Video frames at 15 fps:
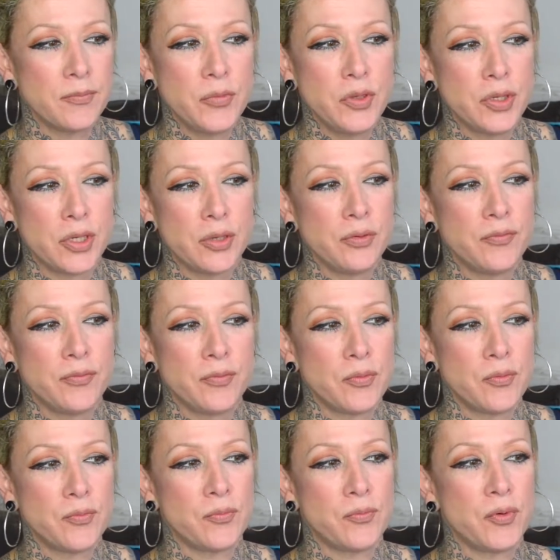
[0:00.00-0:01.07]
You know,
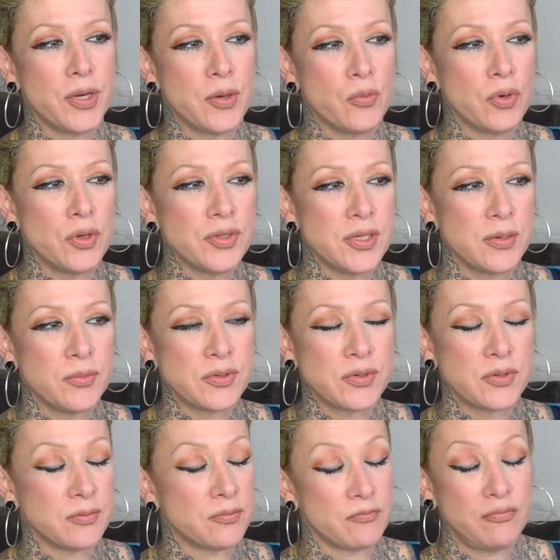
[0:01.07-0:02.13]
for what it was a
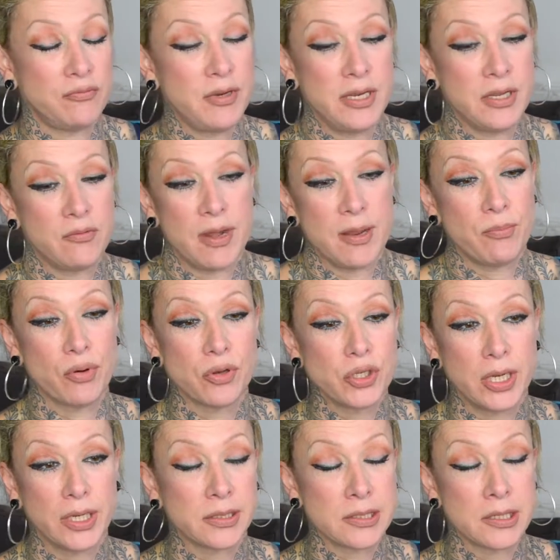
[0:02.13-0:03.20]
really great
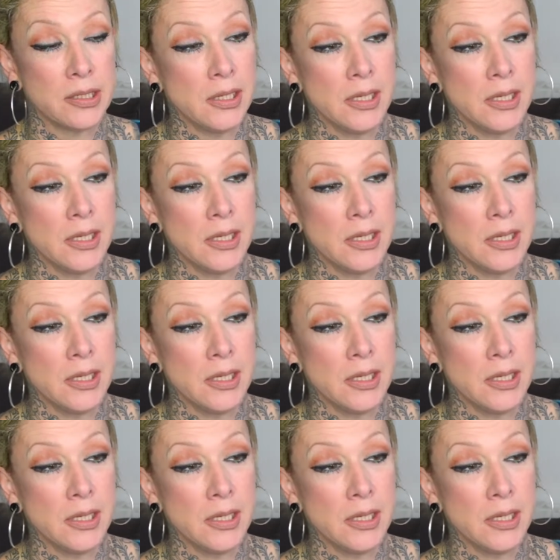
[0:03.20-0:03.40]
project.